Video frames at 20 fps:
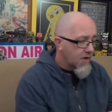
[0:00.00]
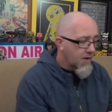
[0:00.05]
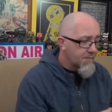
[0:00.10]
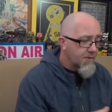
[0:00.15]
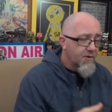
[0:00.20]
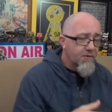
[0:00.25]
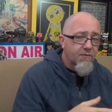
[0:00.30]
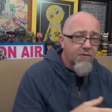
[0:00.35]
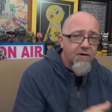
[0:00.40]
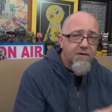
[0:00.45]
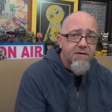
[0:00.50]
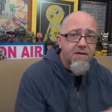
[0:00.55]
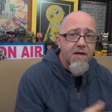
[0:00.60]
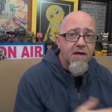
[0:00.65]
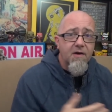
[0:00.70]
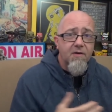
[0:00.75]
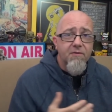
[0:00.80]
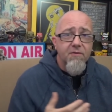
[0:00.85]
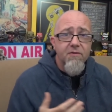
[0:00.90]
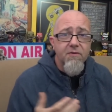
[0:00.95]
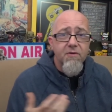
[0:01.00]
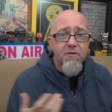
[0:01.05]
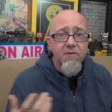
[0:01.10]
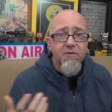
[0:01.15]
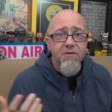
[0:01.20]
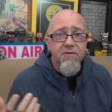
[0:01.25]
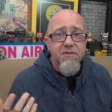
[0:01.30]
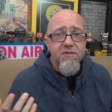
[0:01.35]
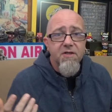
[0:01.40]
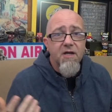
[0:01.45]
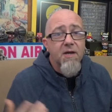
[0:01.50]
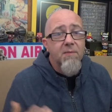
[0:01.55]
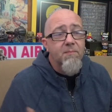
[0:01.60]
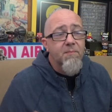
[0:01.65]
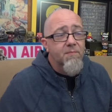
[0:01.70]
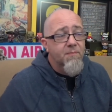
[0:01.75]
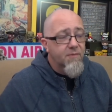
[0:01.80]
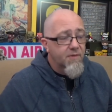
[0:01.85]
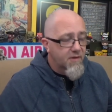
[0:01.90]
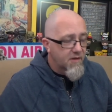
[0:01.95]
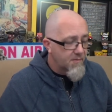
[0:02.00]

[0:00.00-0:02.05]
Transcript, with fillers: I'm going to run down, nuke this up,